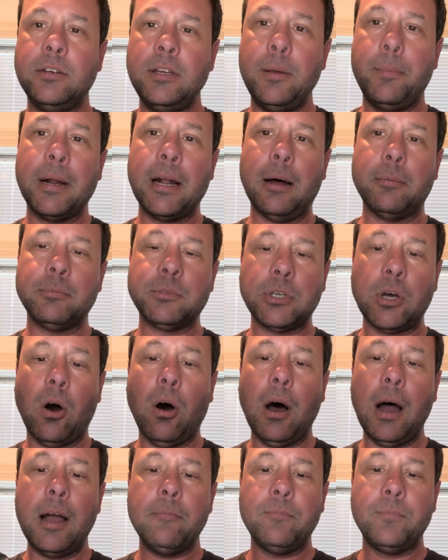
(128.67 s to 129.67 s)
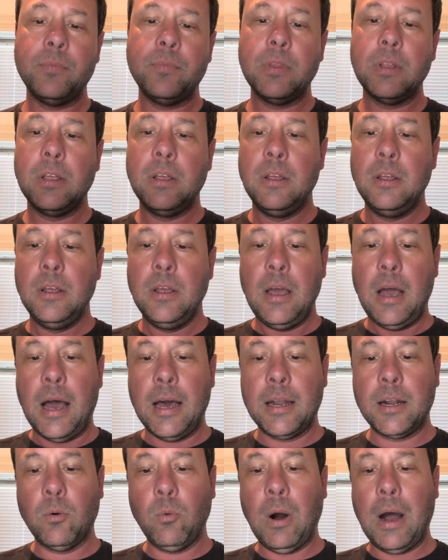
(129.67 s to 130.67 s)
nip it up tight,
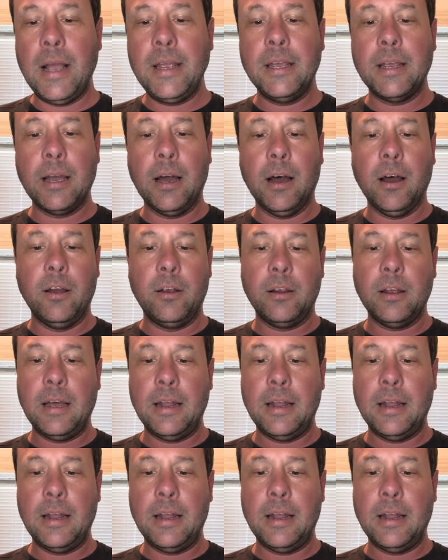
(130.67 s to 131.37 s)
and away you go.